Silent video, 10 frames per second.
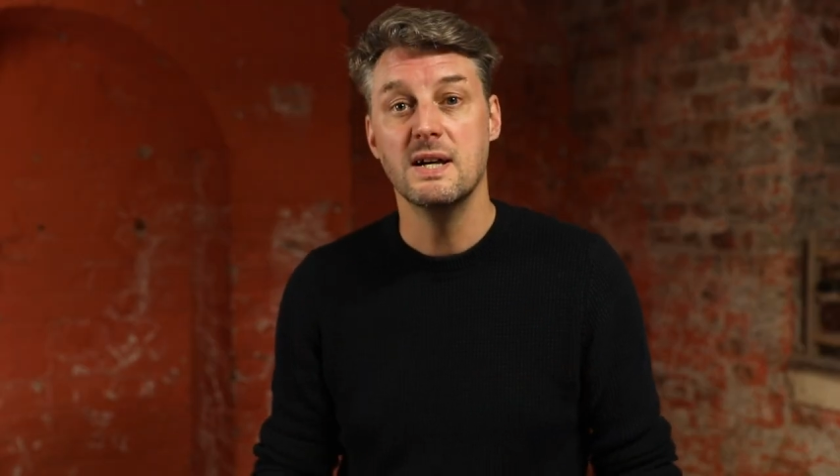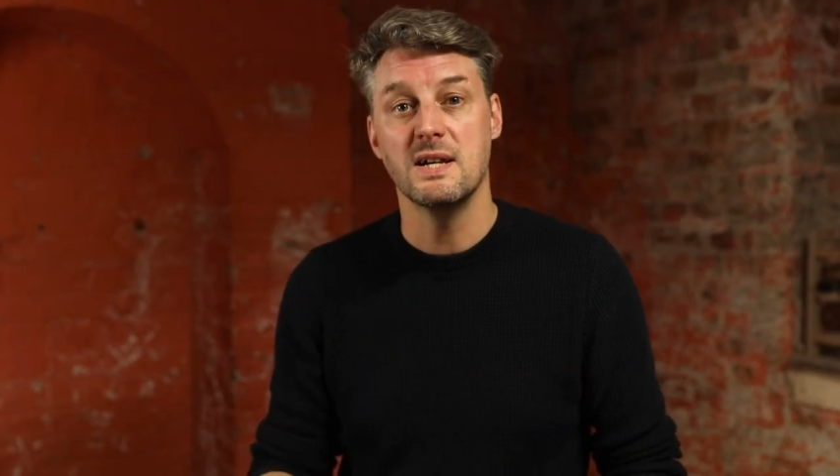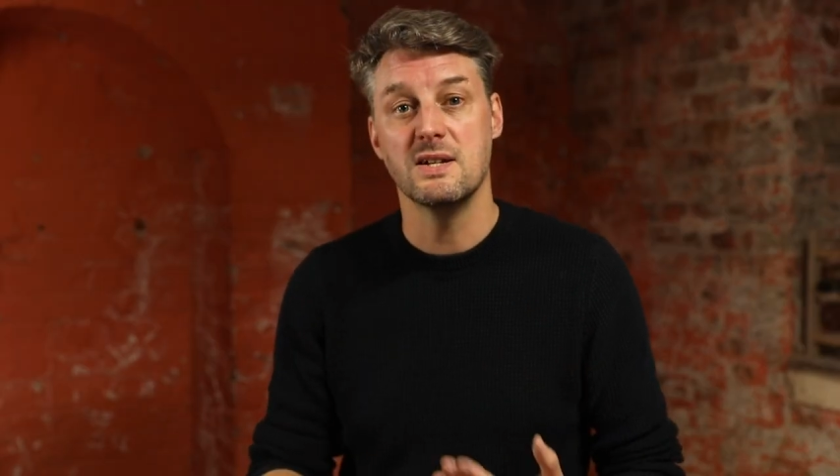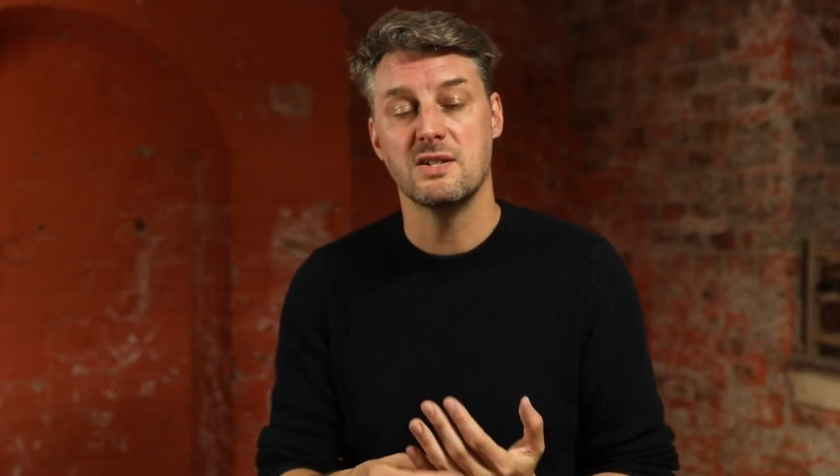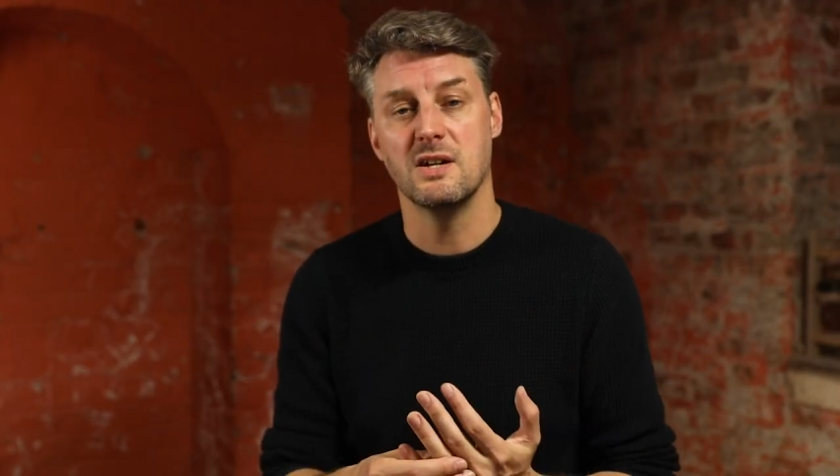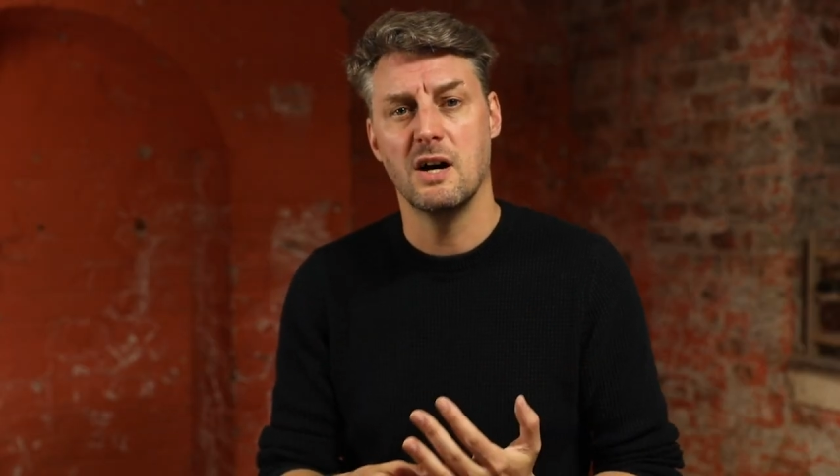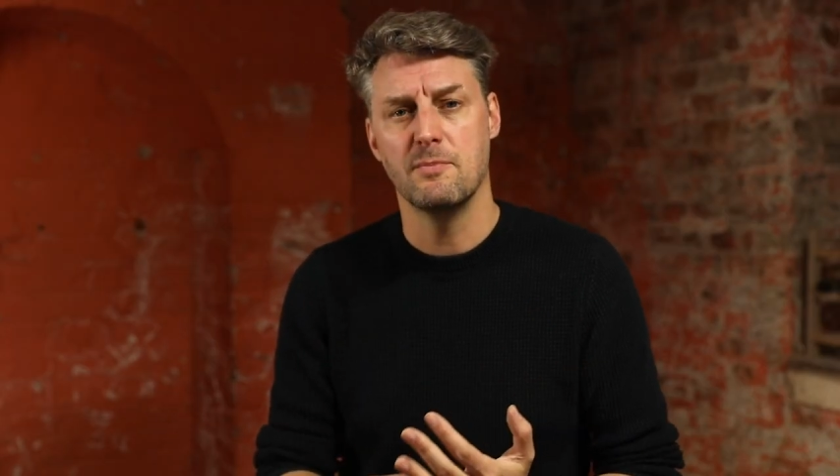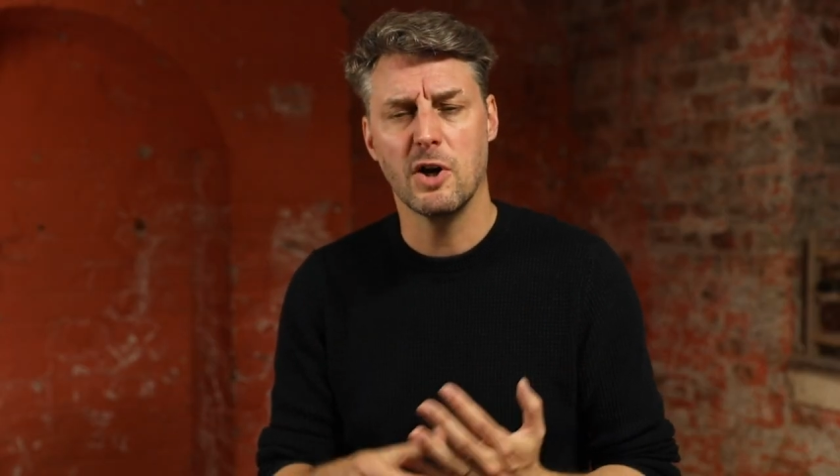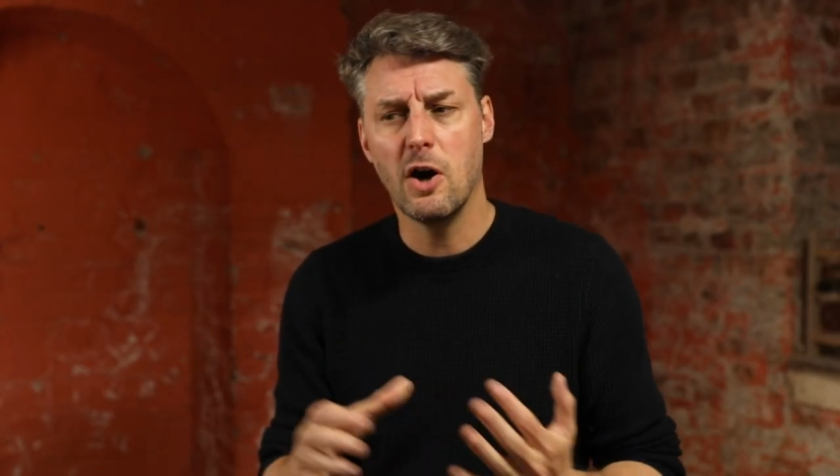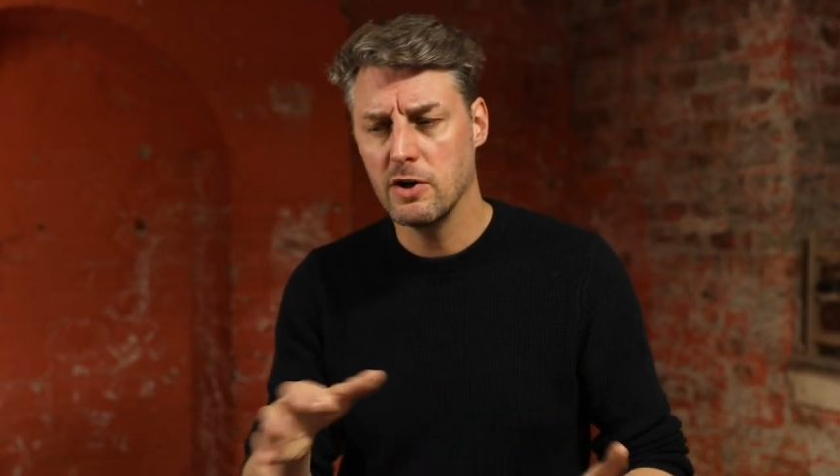is that
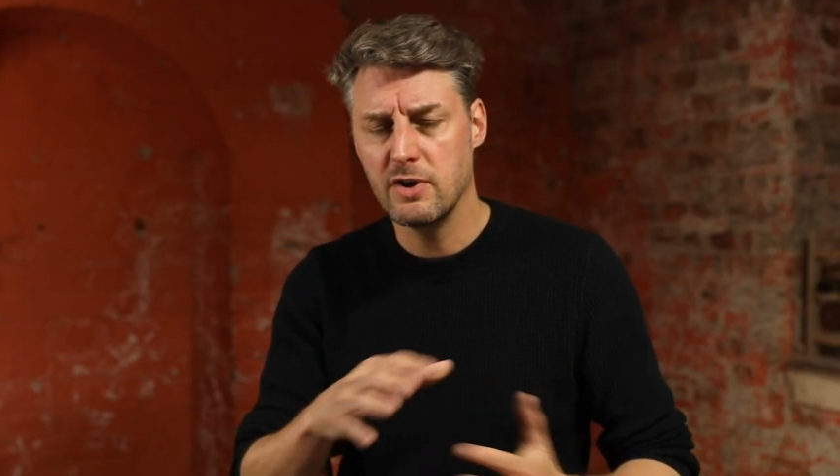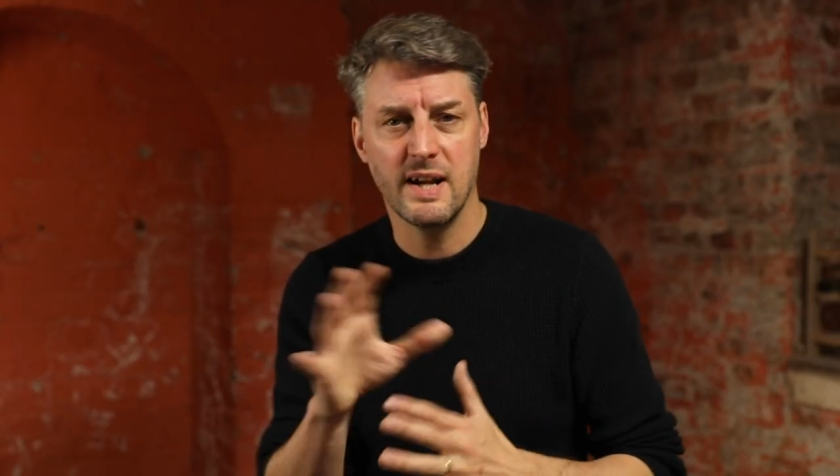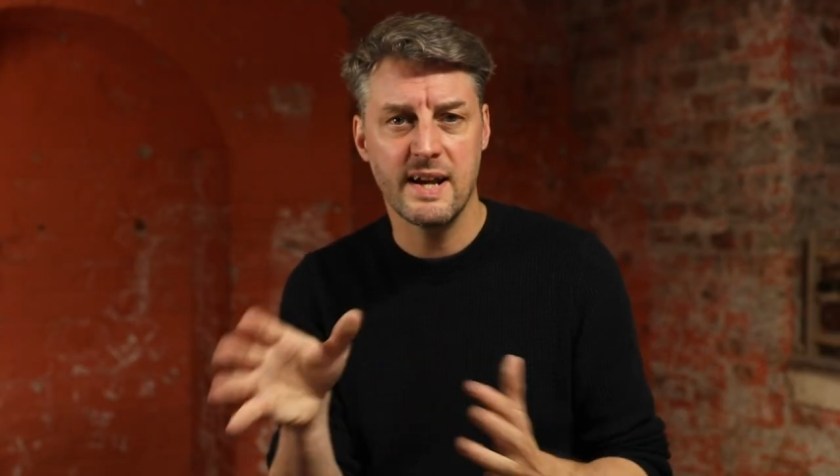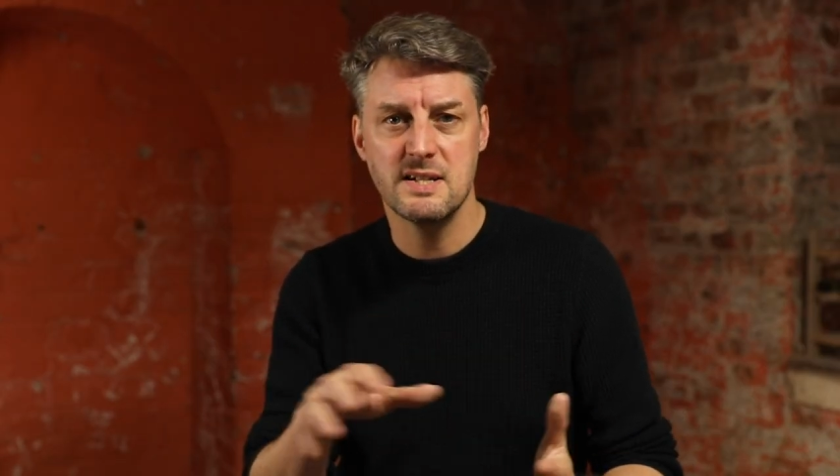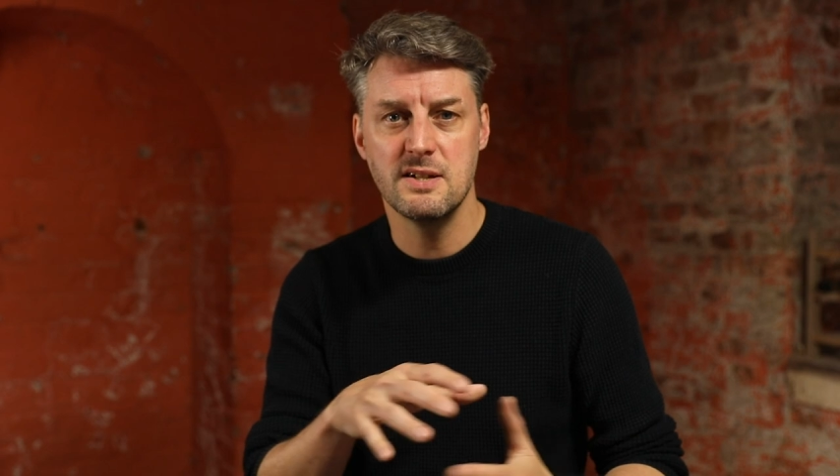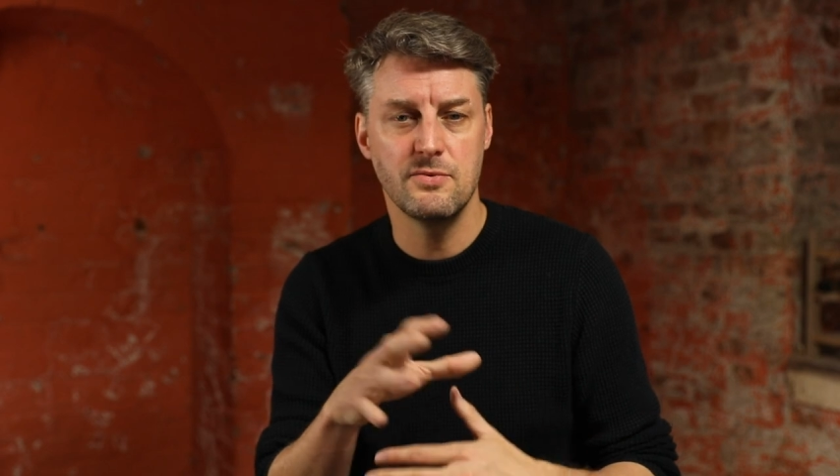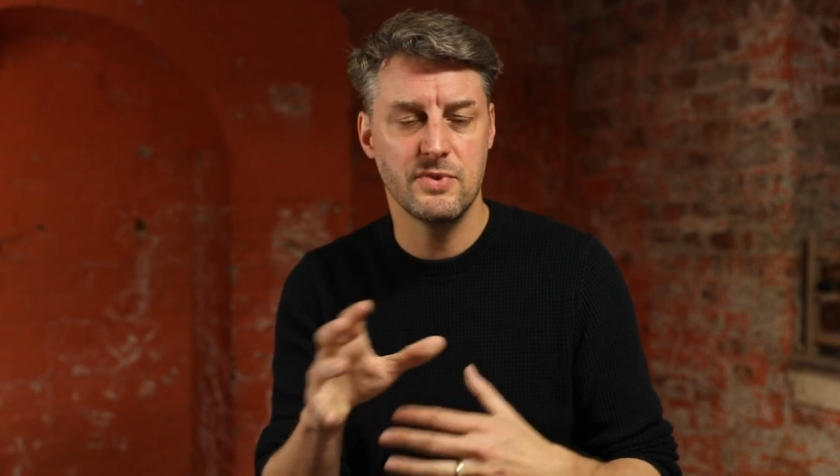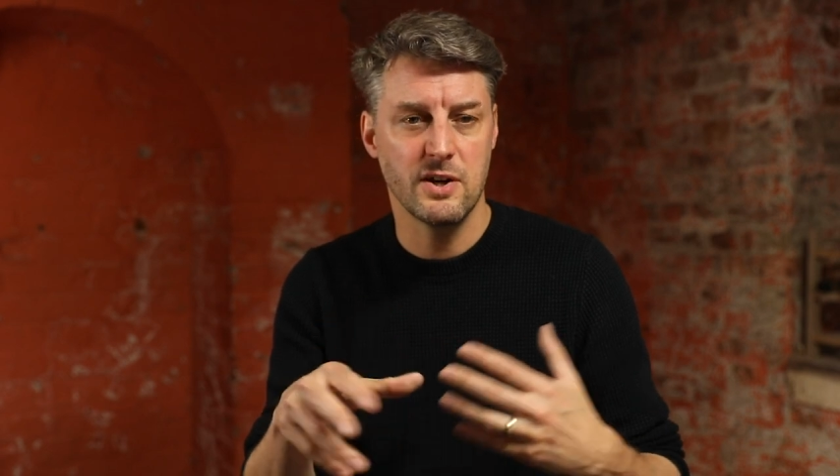um, Cargo Collective,